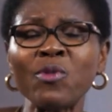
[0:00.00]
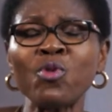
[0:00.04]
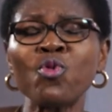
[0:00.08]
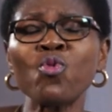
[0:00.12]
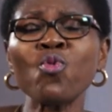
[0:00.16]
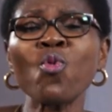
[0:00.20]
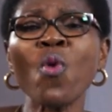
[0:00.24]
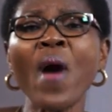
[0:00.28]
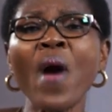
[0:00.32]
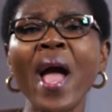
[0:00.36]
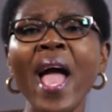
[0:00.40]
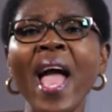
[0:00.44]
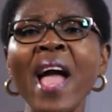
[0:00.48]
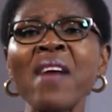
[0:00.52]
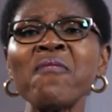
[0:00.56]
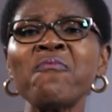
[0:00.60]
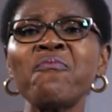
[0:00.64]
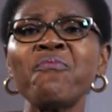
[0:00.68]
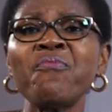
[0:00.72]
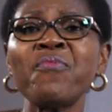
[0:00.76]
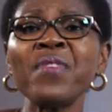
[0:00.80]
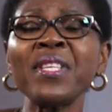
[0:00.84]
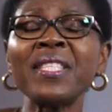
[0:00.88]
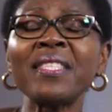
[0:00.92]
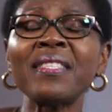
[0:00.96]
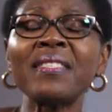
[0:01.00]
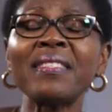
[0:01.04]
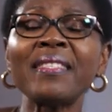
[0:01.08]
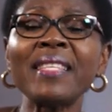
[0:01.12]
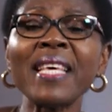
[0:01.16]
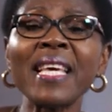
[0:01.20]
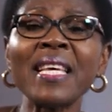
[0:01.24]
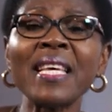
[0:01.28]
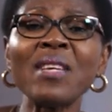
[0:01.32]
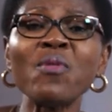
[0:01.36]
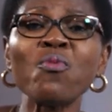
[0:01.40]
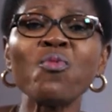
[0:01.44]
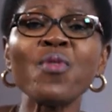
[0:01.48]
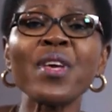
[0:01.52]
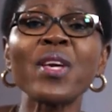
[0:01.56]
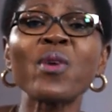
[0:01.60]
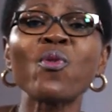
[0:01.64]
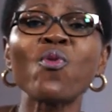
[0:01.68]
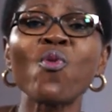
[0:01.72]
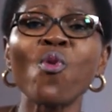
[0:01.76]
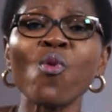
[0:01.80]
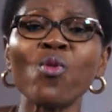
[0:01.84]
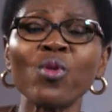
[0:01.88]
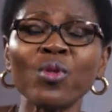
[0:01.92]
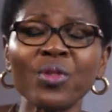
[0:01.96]
Do everything we
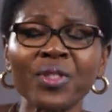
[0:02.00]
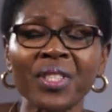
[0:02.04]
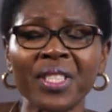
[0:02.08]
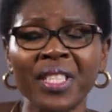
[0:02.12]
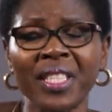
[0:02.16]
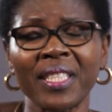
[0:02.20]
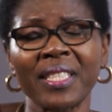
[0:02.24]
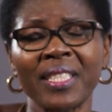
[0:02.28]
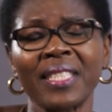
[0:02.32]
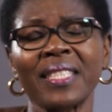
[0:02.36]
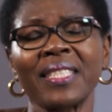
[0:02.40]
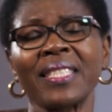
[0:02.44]
could